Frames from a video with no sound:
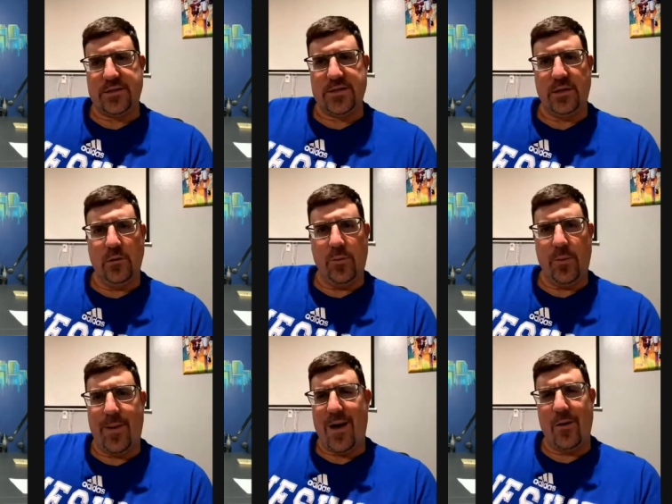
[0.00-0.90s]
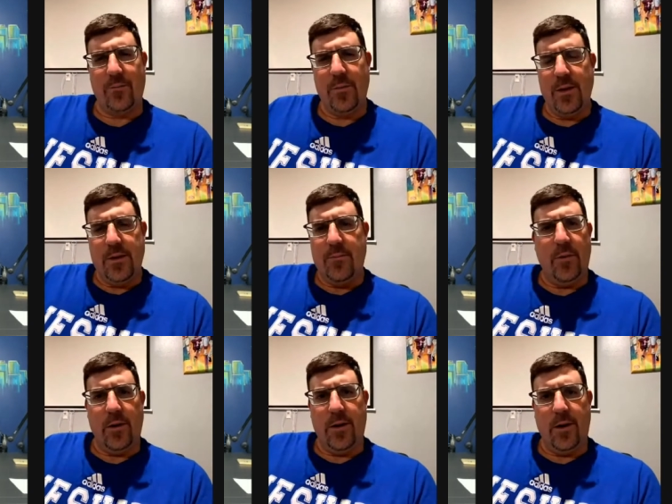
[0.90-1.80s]
see a little bit about them,
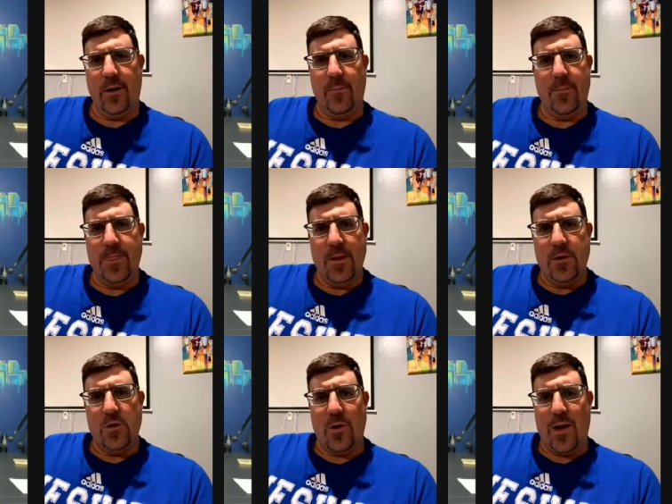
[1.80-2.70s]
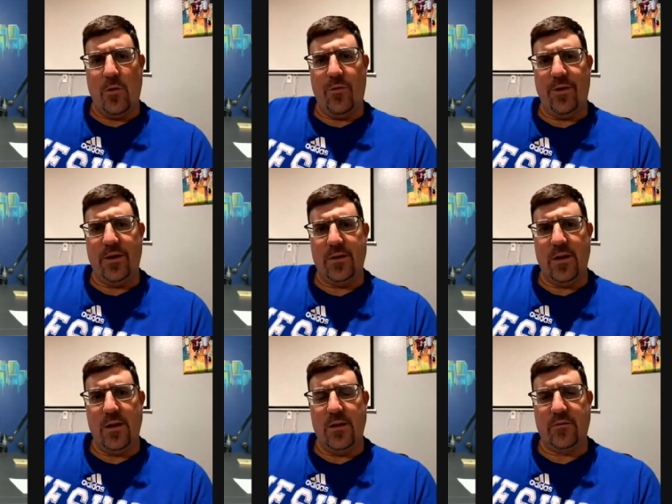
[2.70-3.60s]
but um, you know I don't think it,
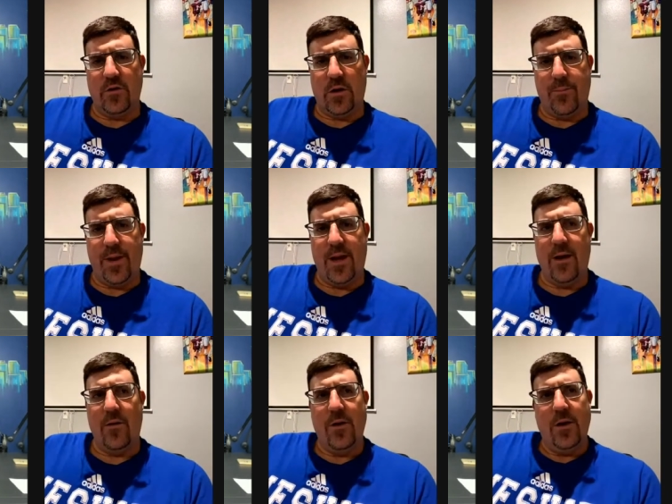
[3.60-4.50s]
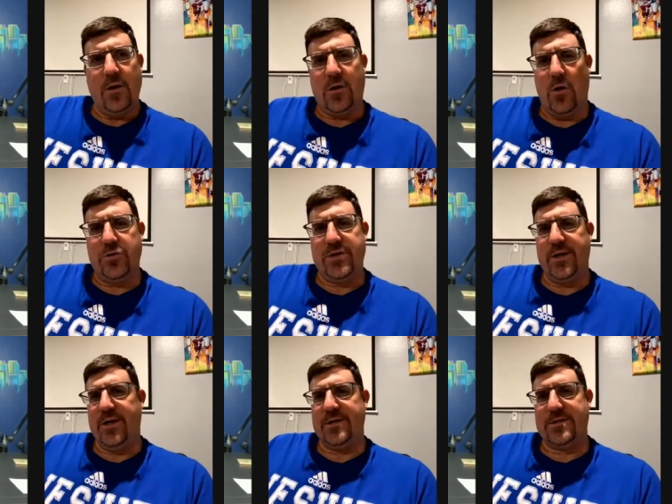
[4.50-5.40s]
it, it's going to compare. Coaching
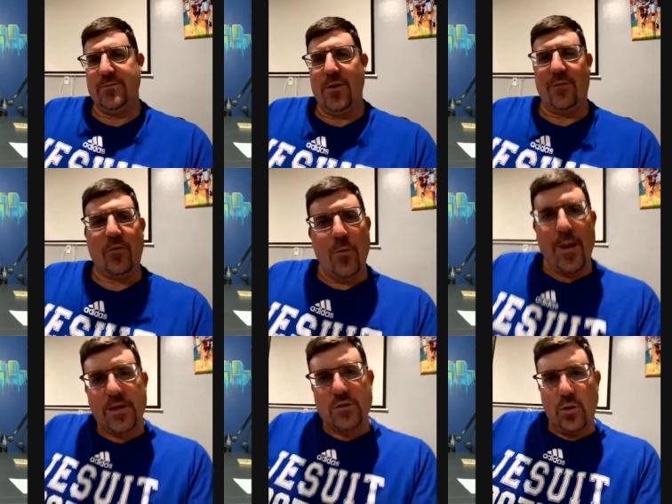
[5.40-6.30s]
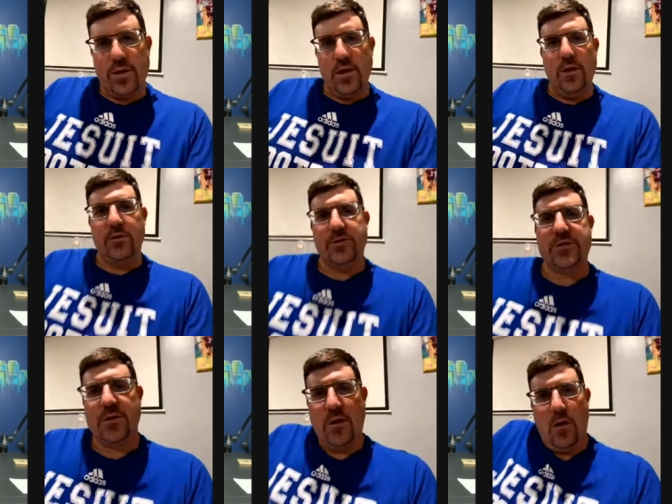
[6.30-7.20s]
against them, you have to go back 20 years
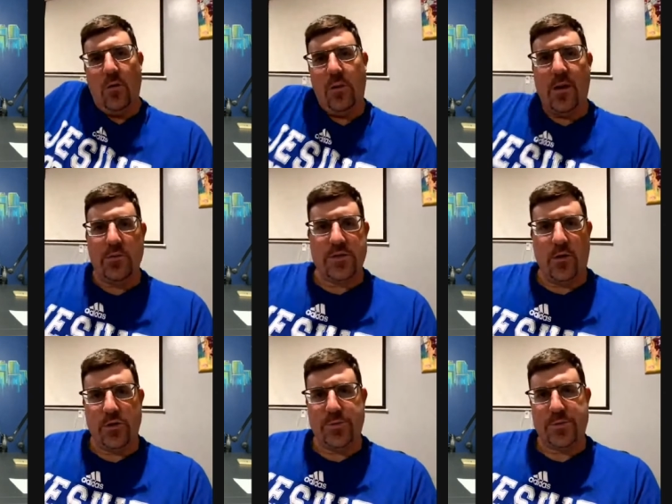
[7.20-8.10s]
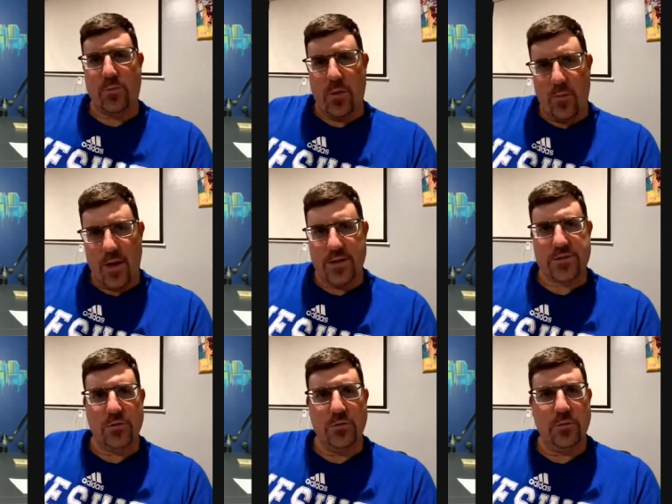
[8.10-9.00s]
ago when I was at Archbishop Rummel High
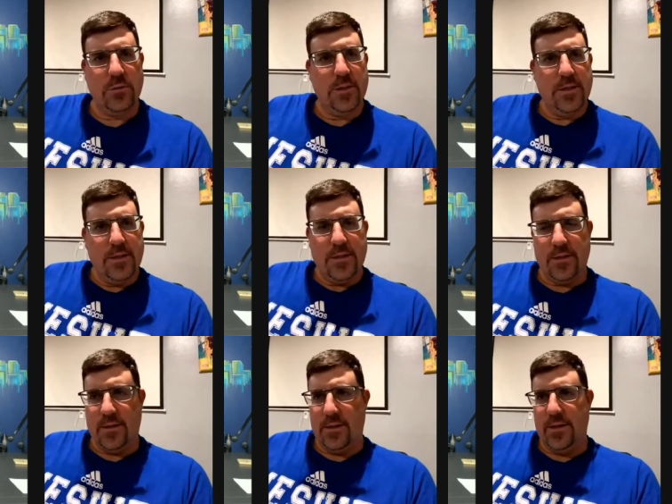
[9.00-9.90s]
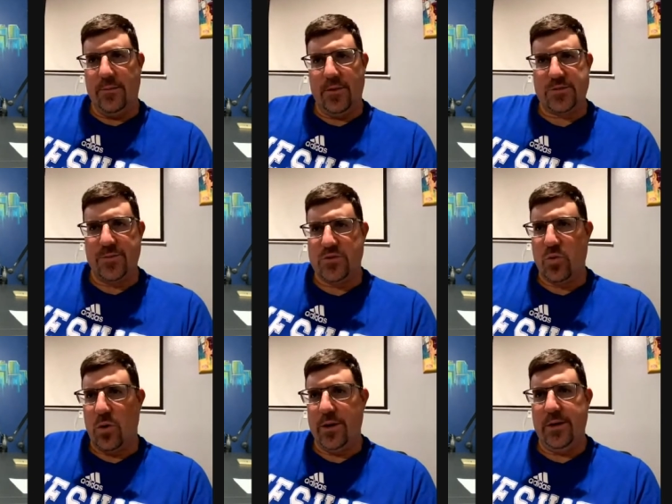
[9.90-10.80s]
School. Okay, must have been
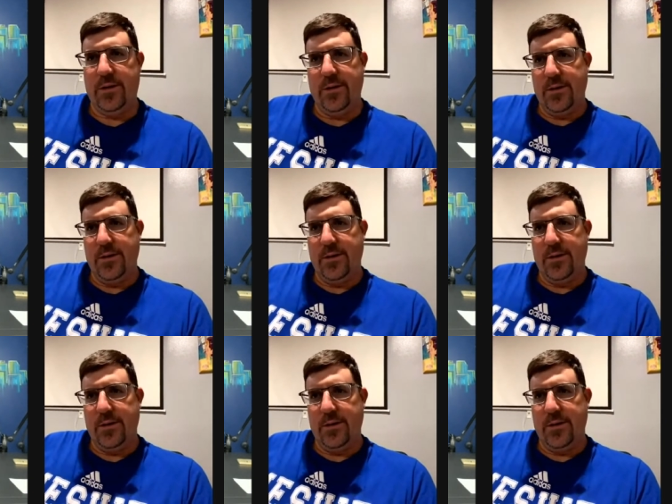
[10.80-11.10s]
20,